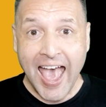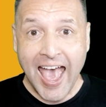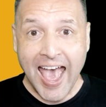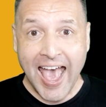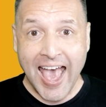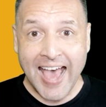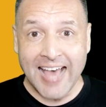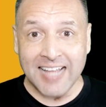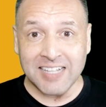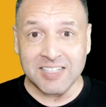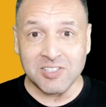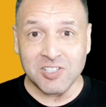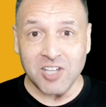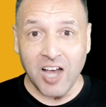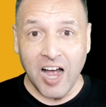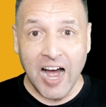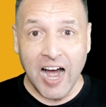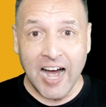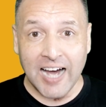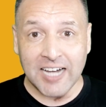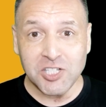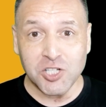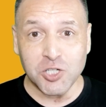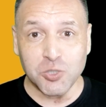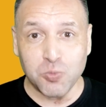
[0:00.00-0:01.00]
And
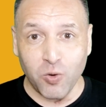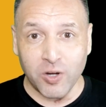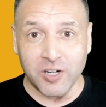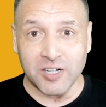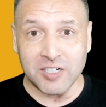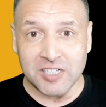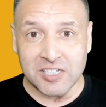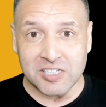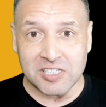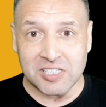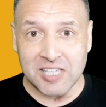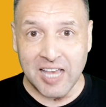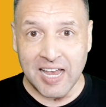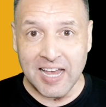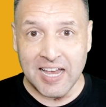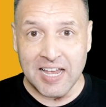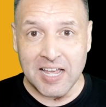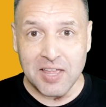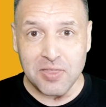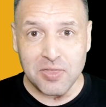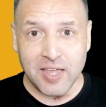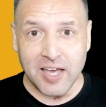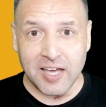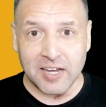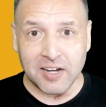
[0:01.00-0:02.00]
I just wanted to
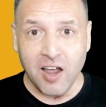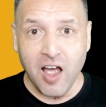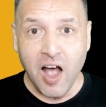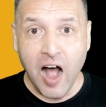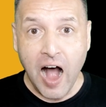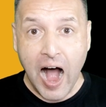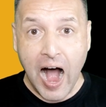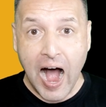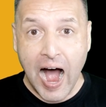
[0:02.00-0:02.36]
say that